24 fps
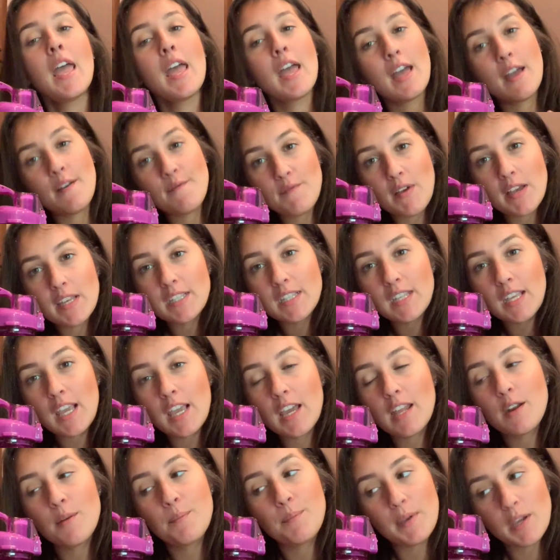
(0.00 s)
investing
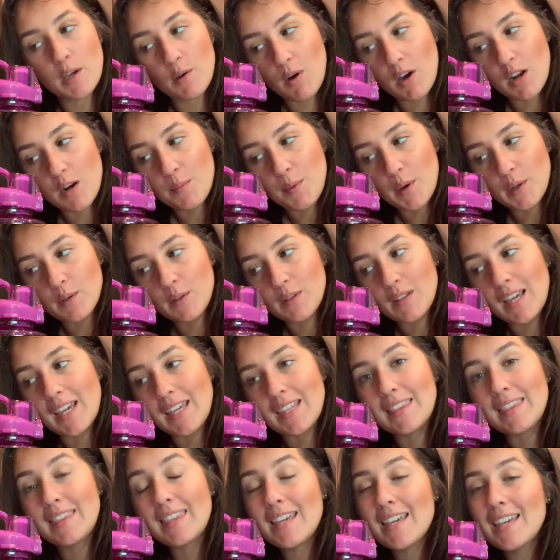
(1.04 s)
in a big water bottle like
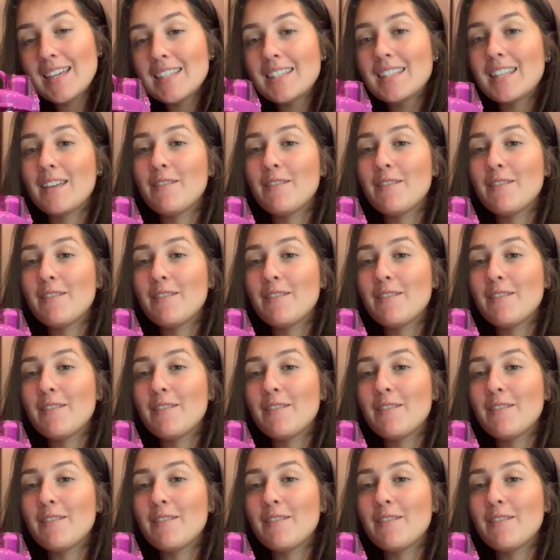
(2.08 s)
this.